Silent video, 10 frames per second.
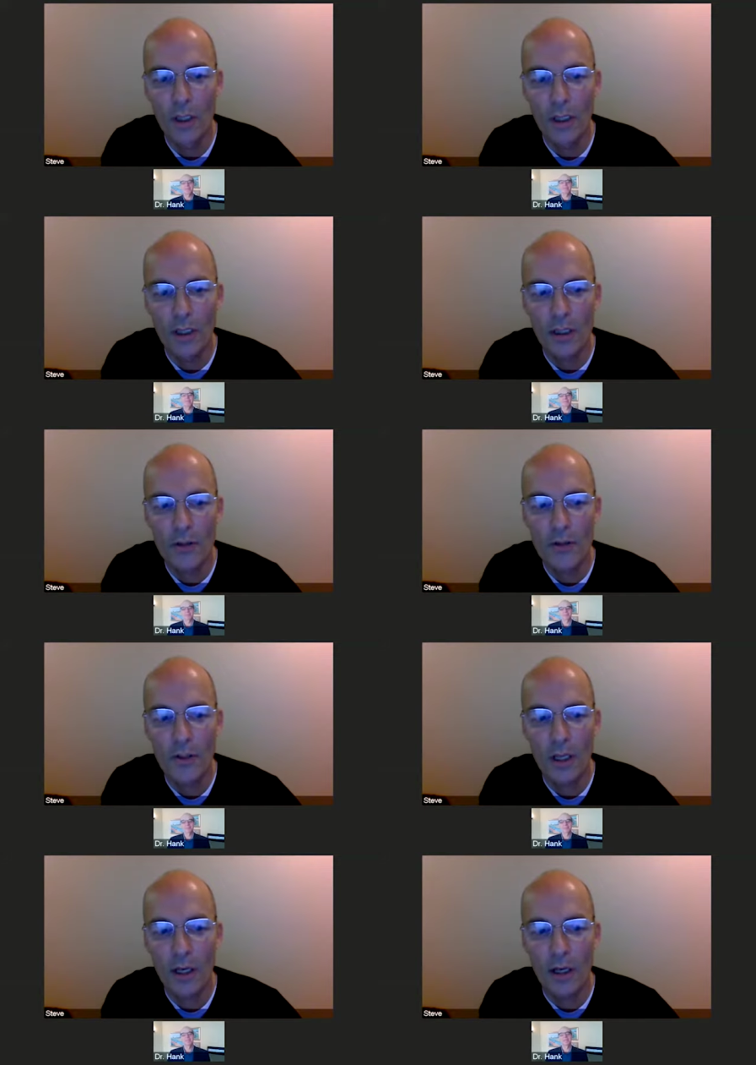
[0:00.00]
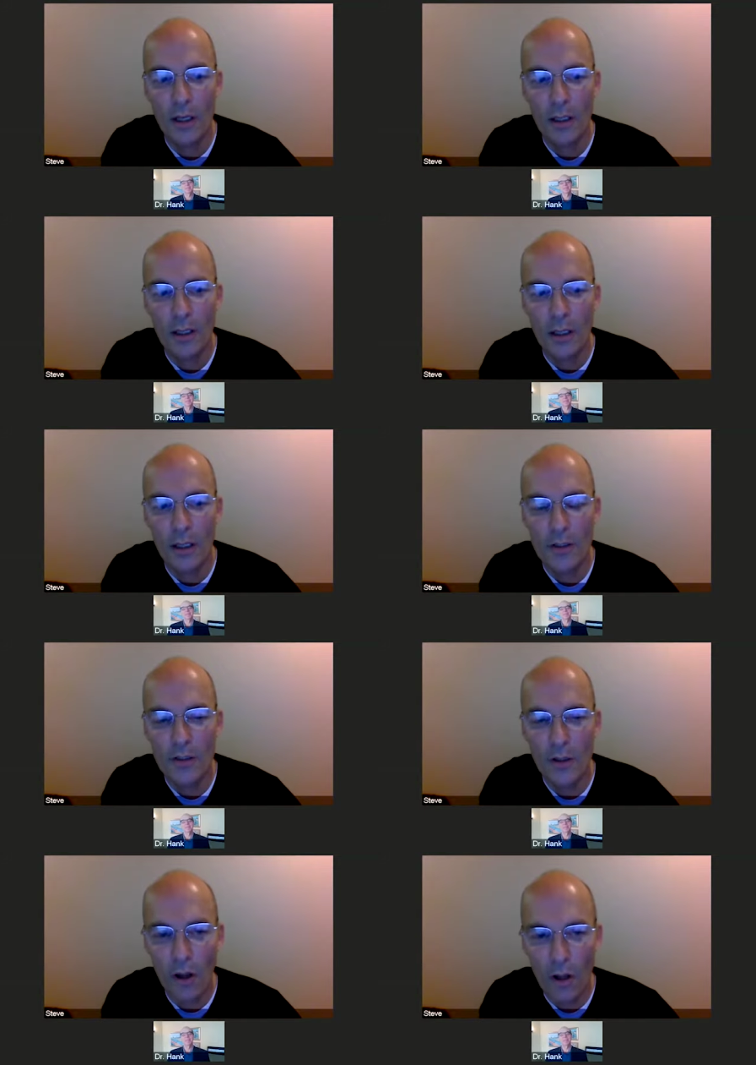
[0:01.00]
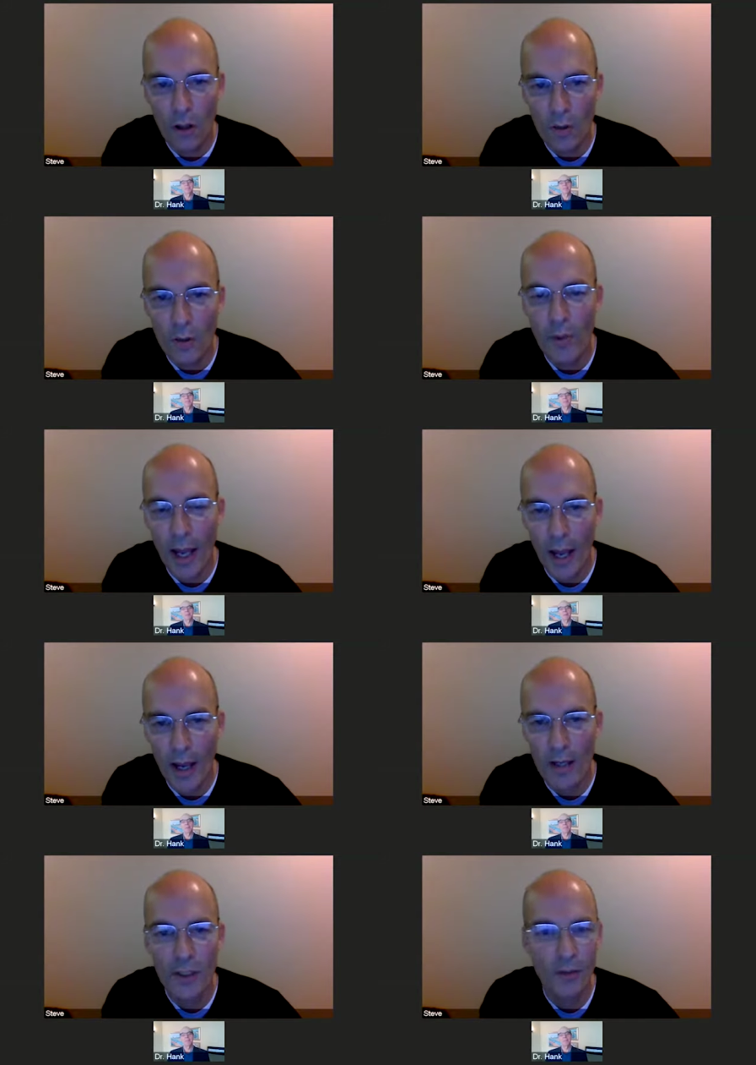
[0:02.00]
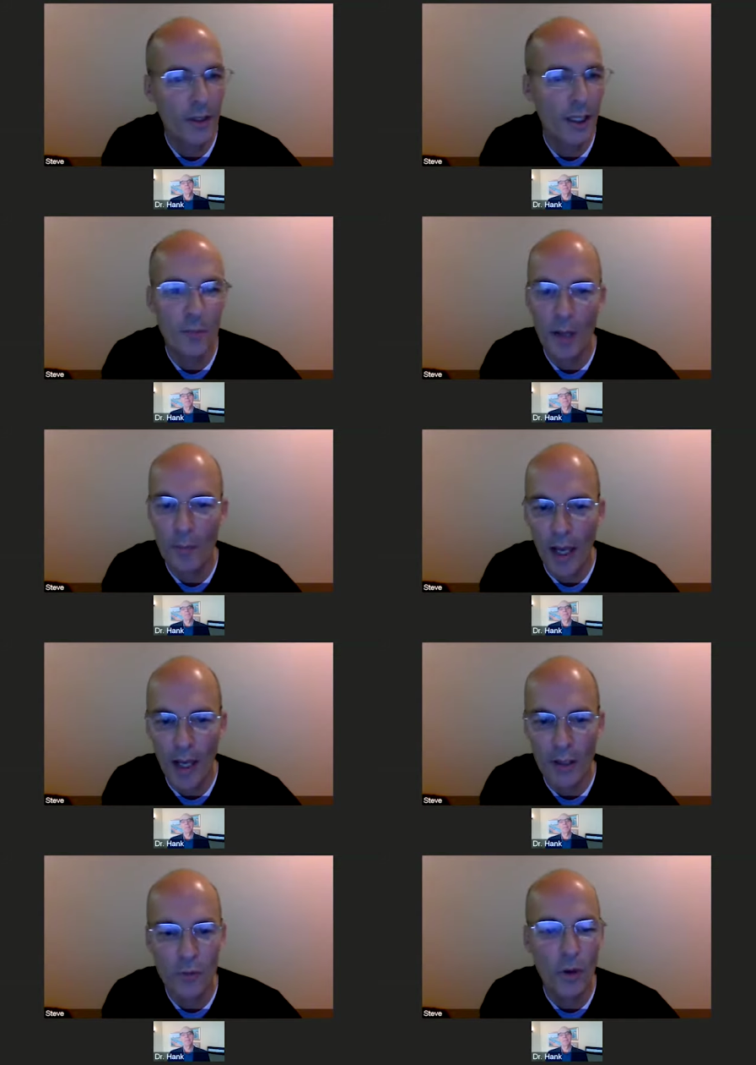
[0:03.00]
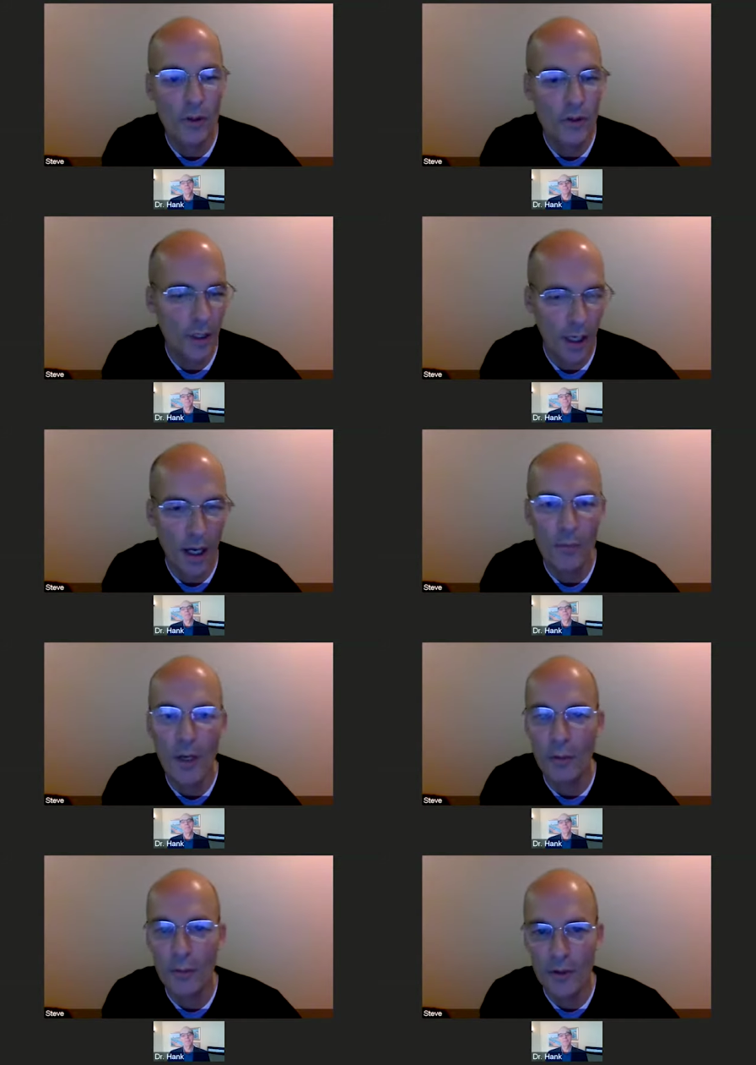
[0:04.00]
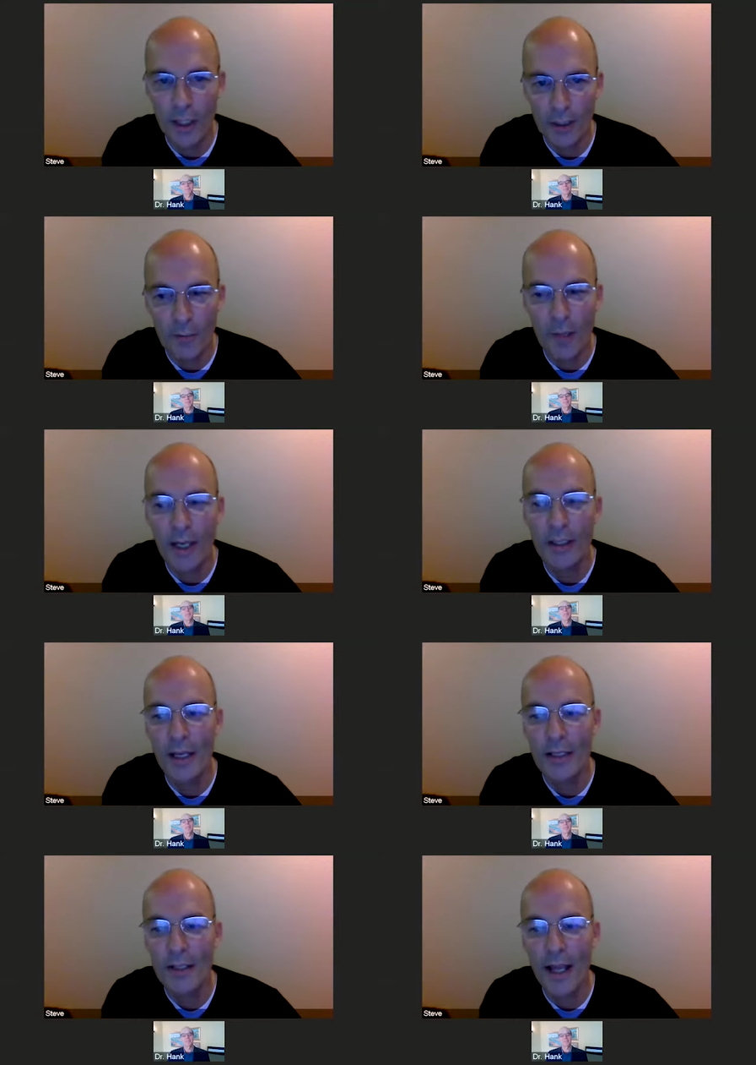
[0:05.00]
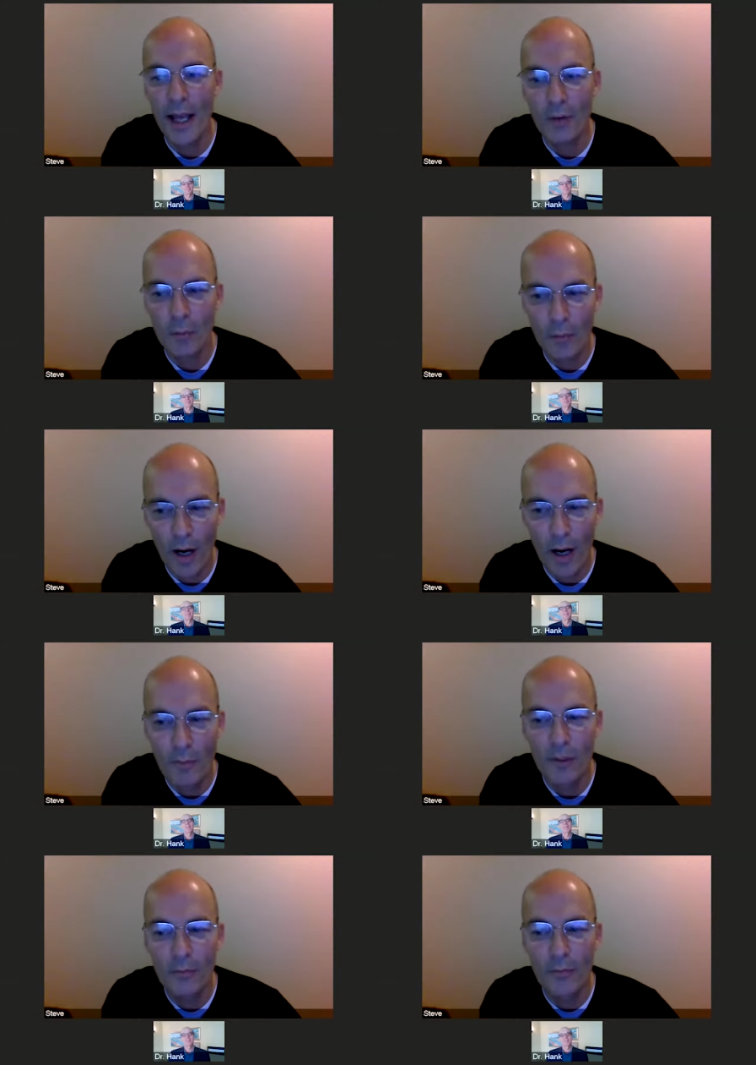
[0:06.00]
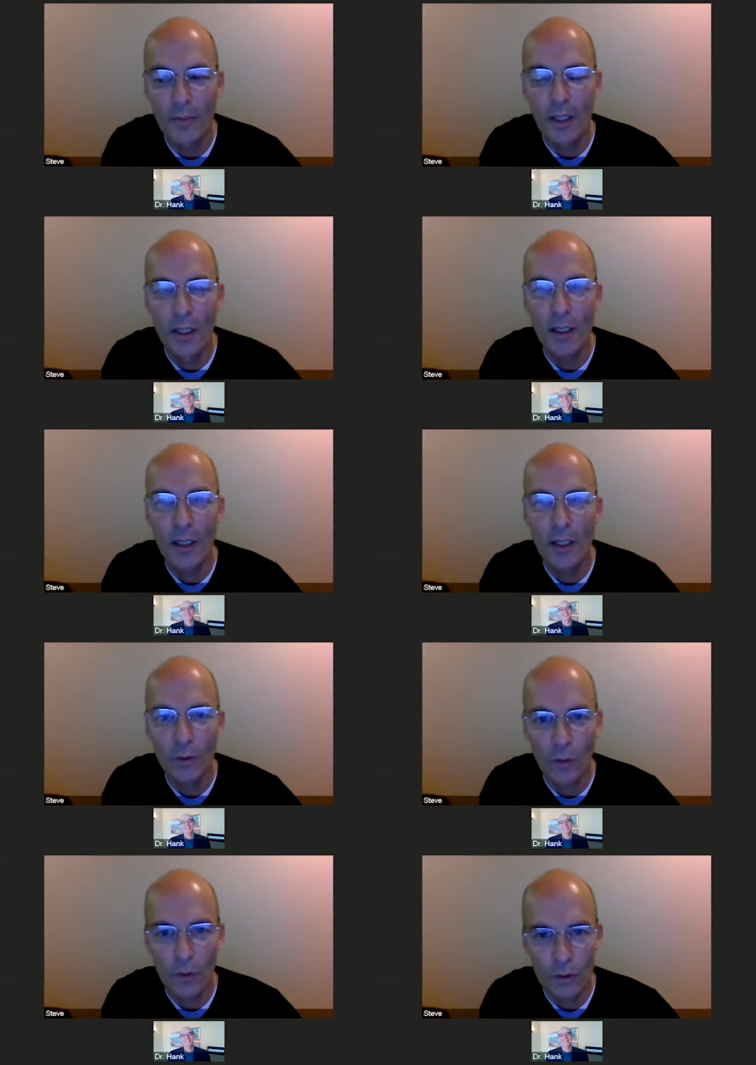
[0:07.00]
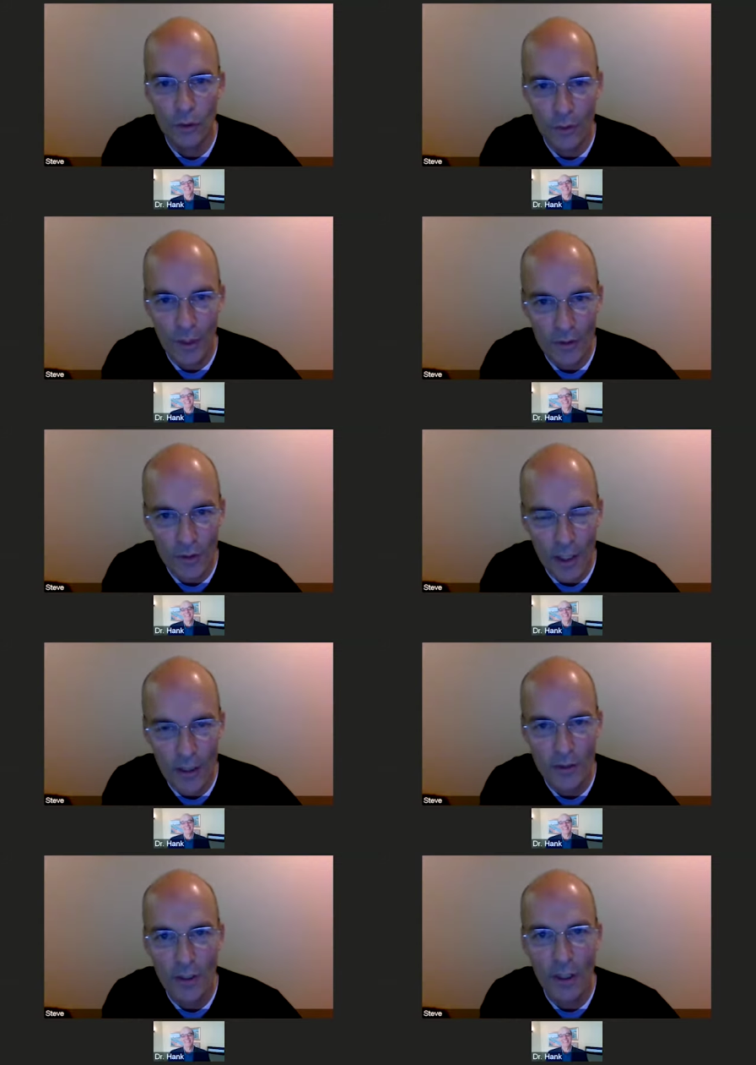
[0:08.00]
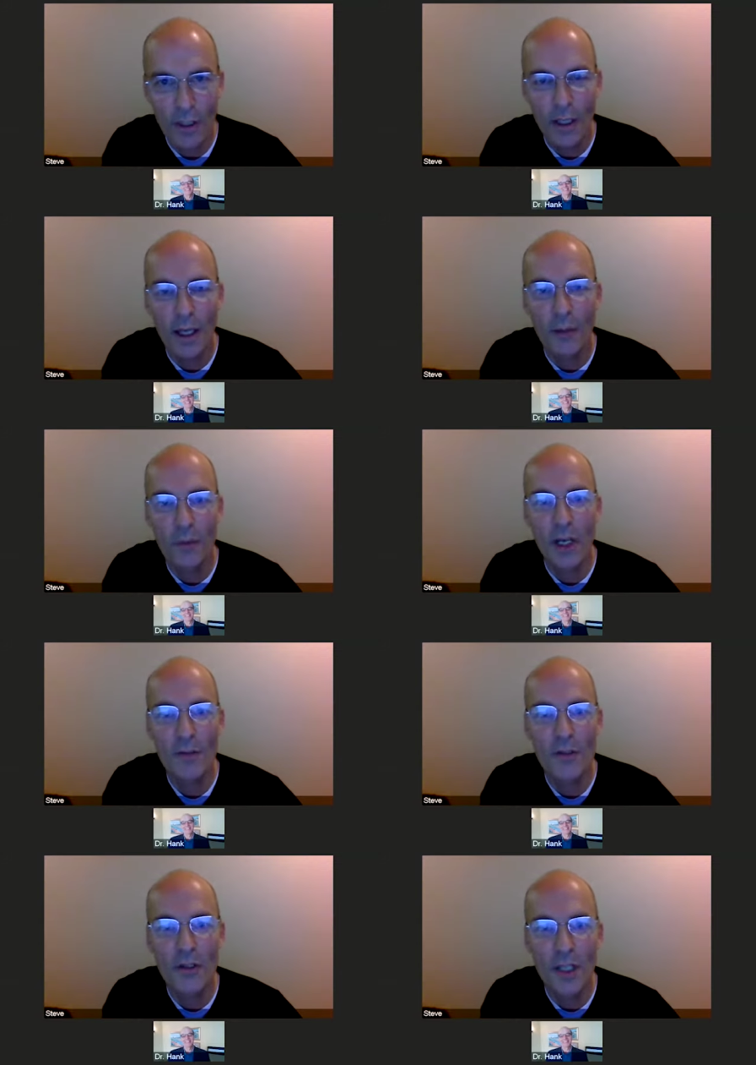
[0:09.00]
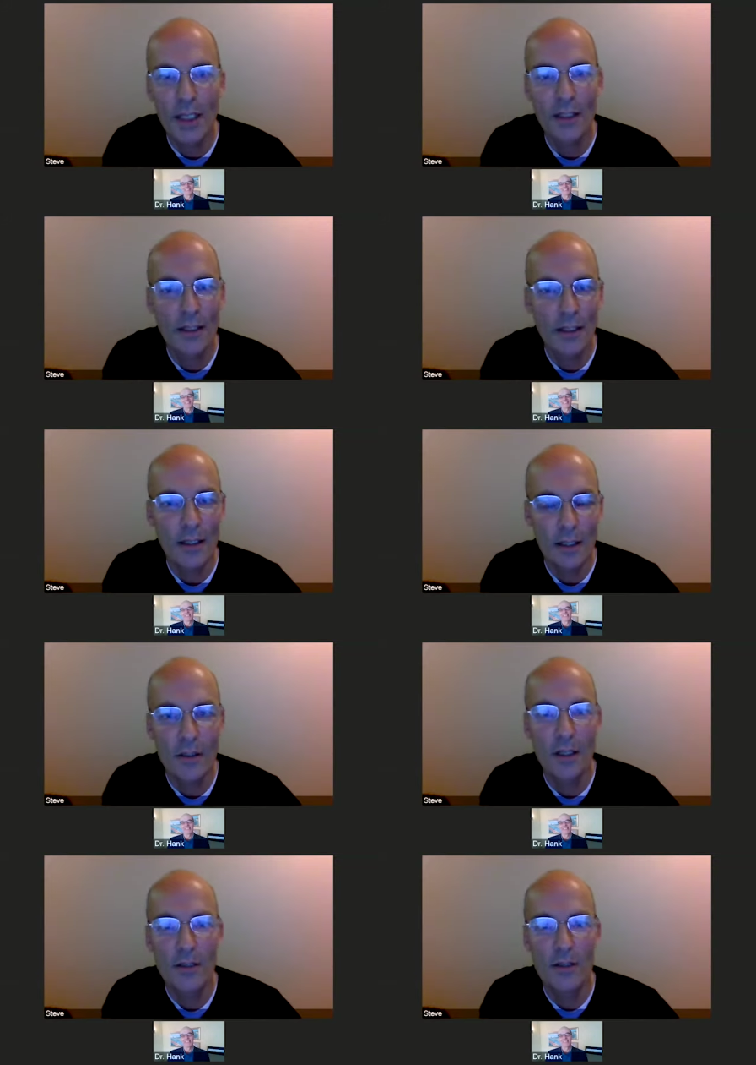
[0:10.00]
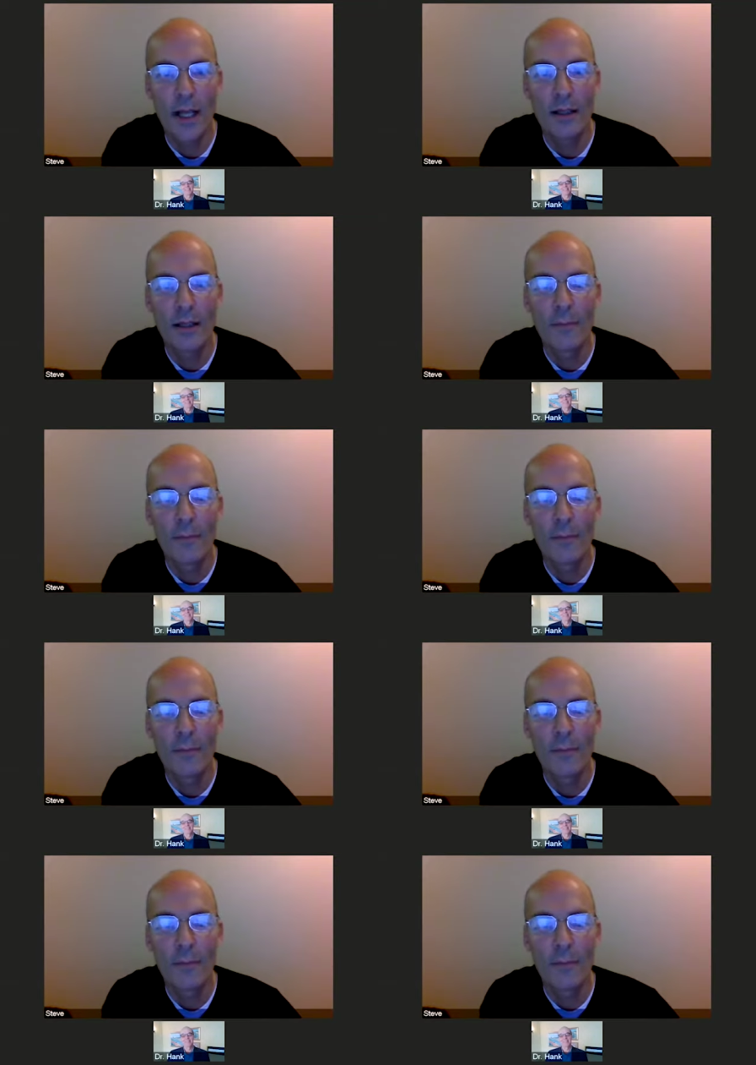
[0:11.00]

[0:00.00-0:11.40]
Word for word: is uh, is all the past. Everything in my past wants to come up. It's like the mind has to have a problem in order to exist. And what I've seen is, is, is that